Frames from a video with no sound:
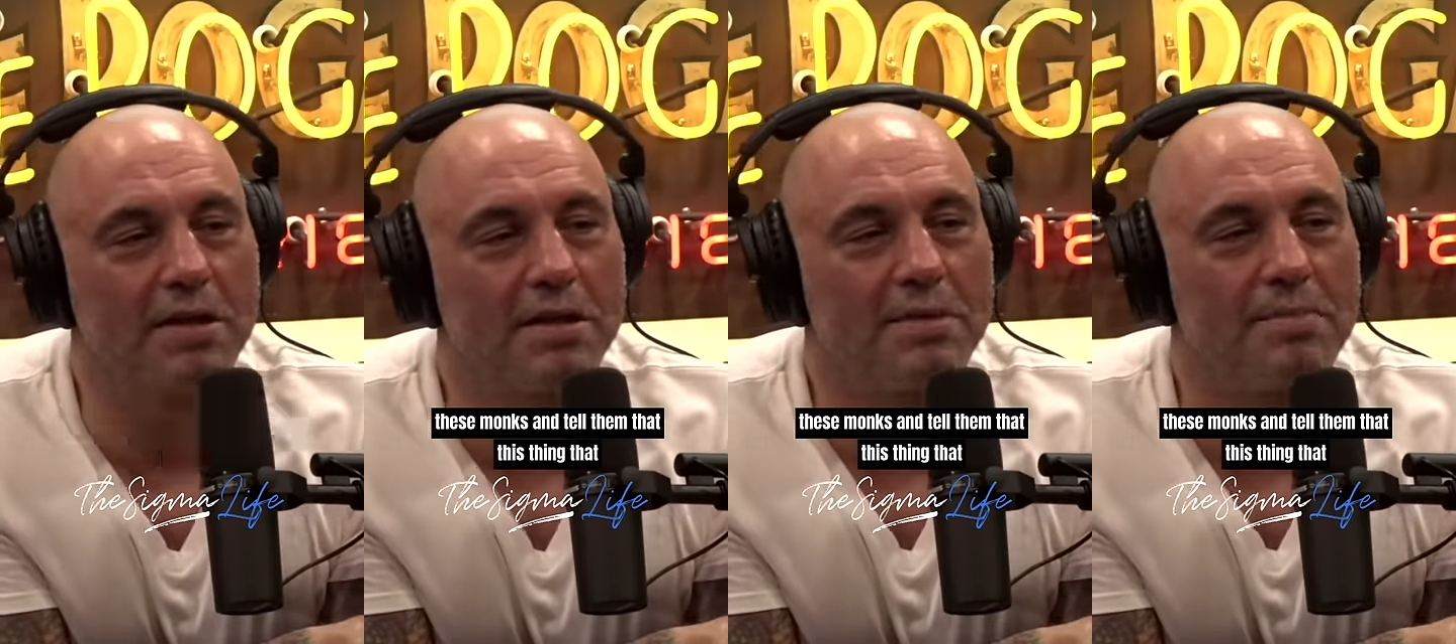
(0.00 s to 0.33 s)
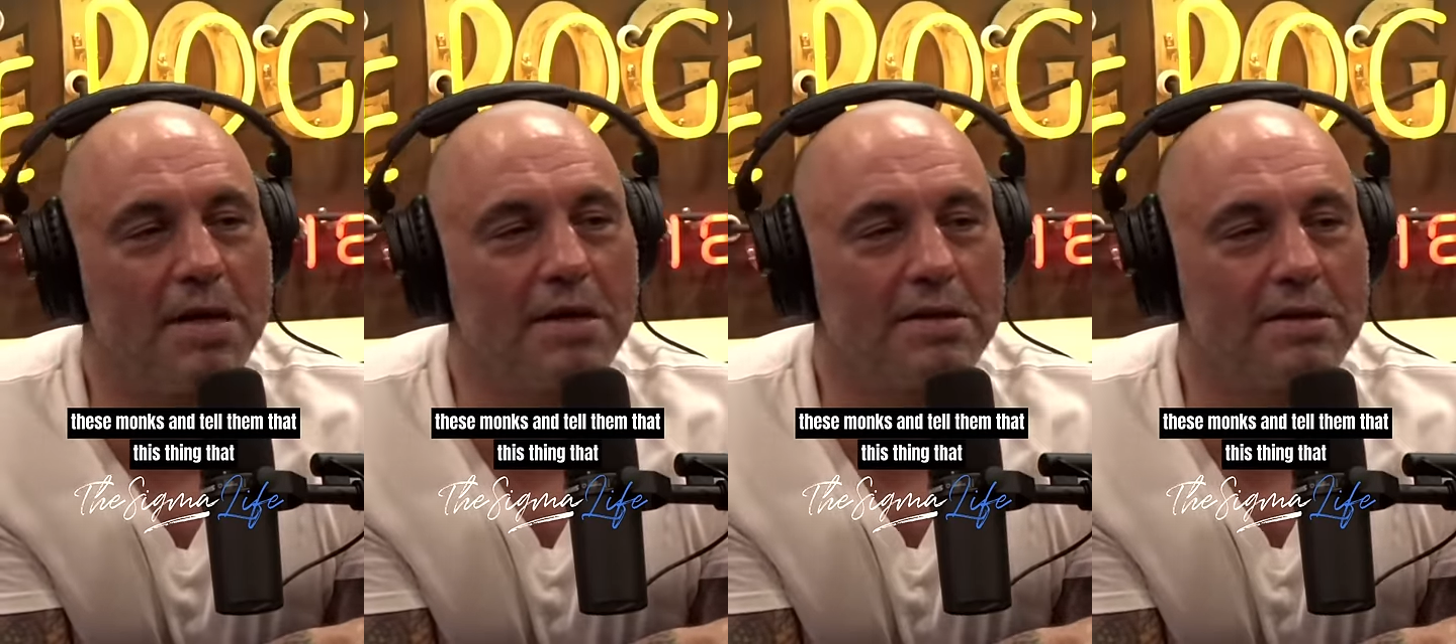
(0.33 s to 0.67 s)
to these
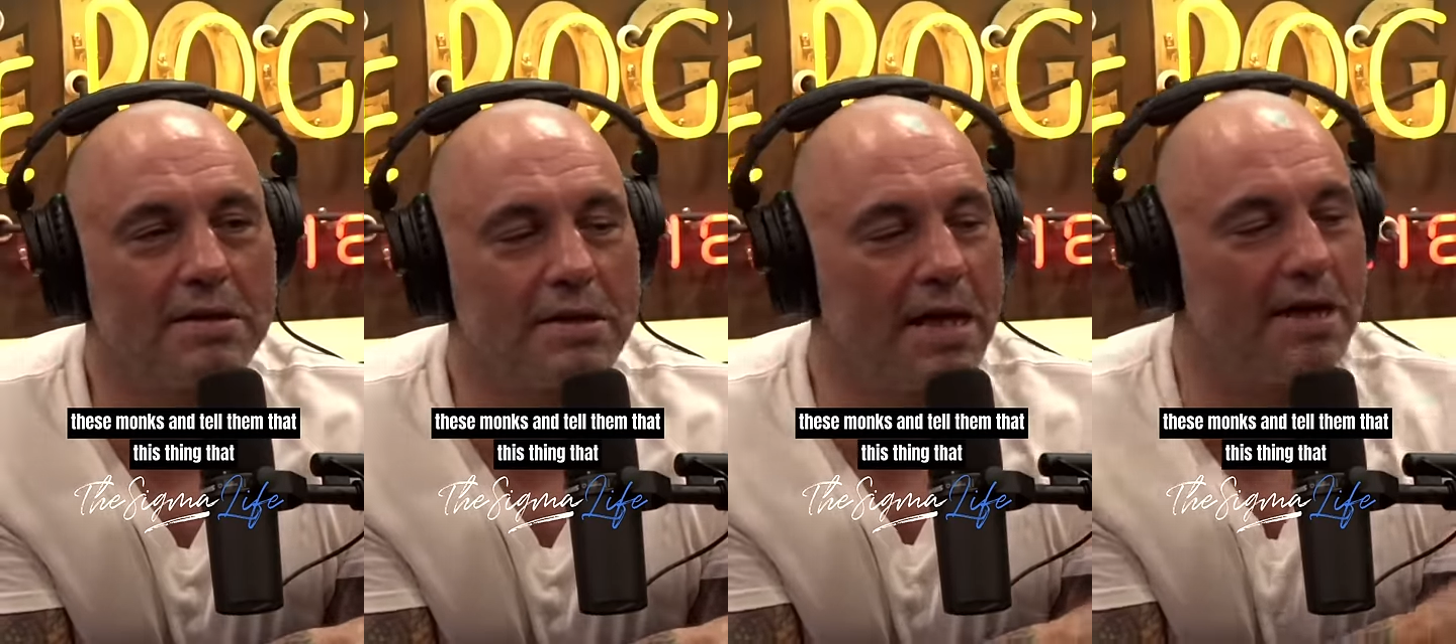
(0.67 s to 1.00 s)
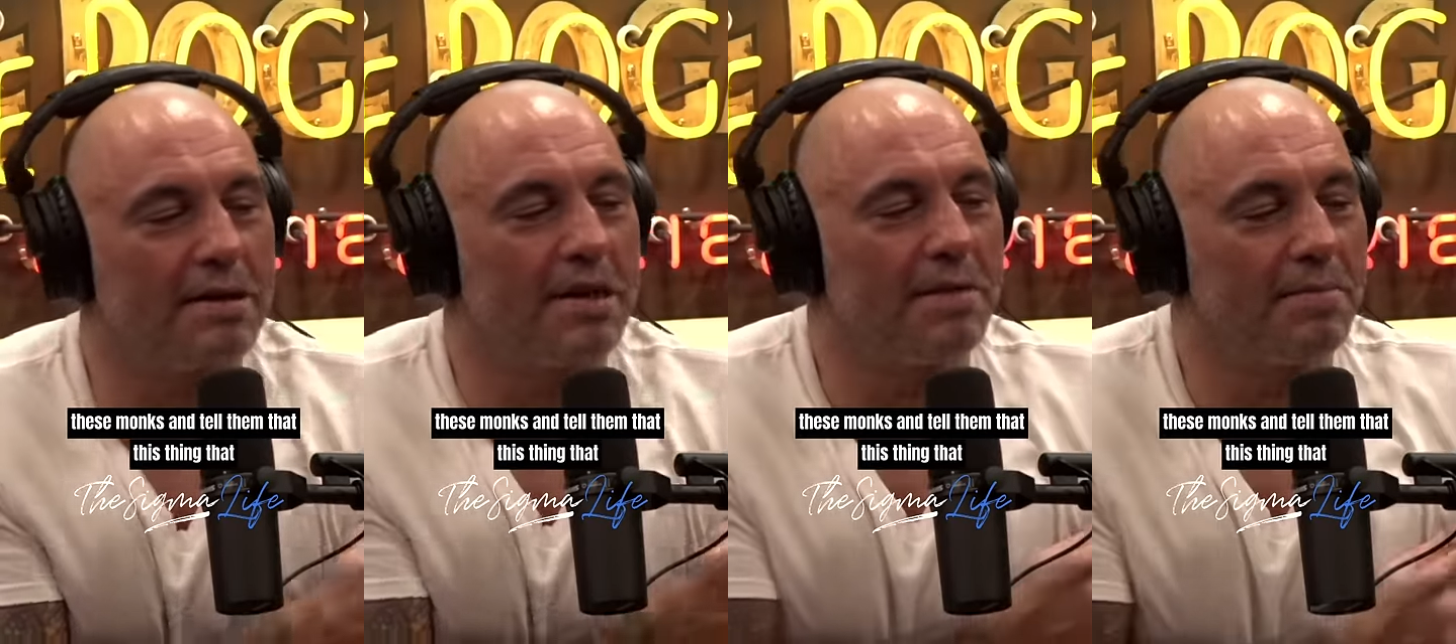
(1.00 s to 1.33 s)
monks and
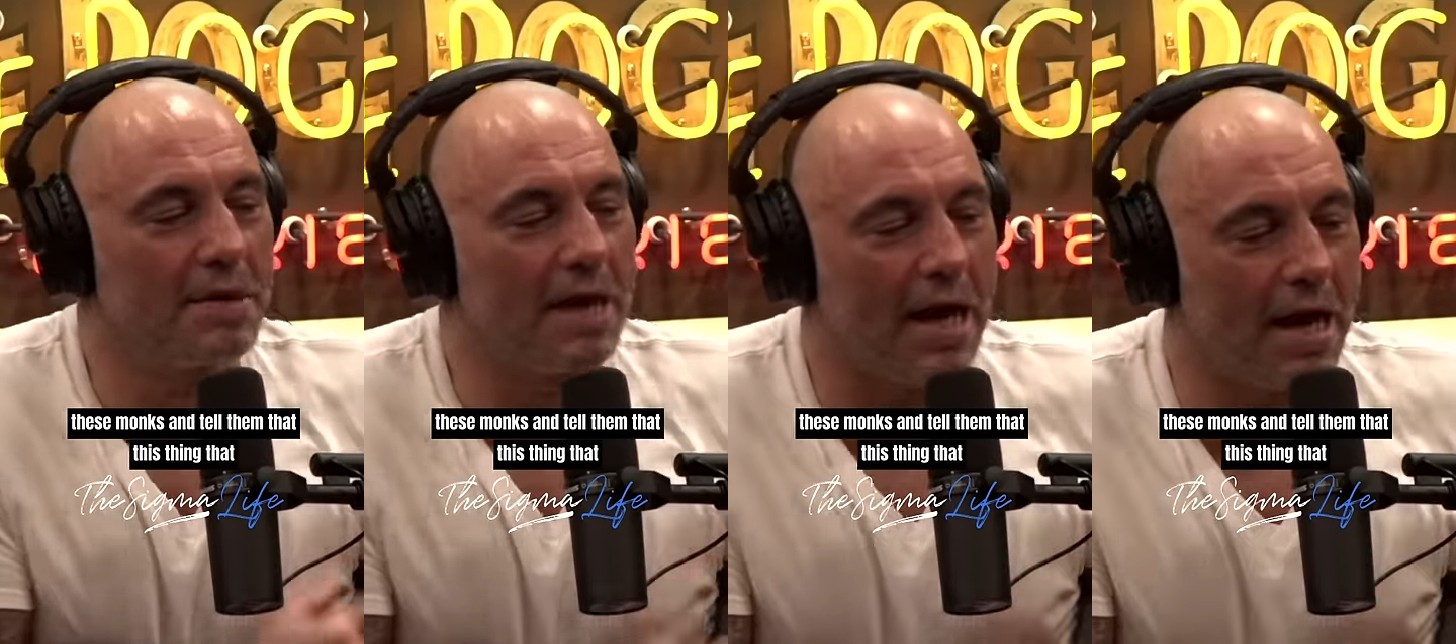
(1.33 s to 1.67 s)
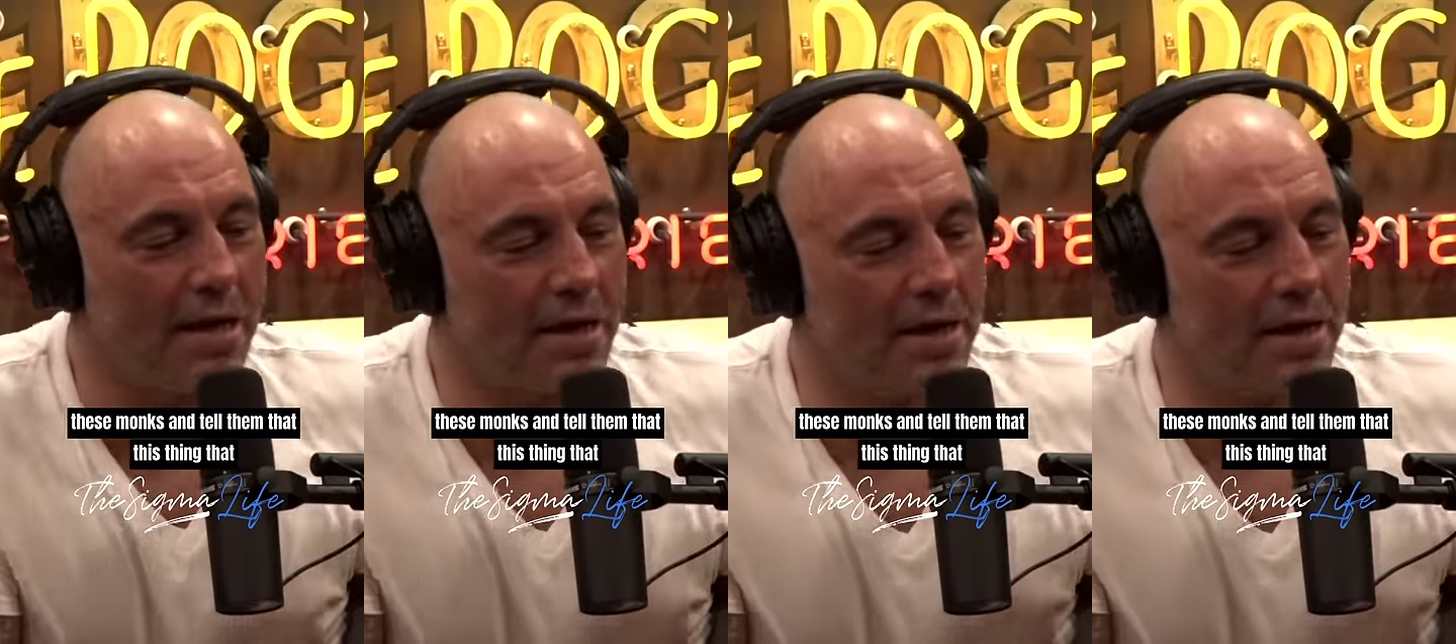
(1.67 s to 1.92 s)
tell them that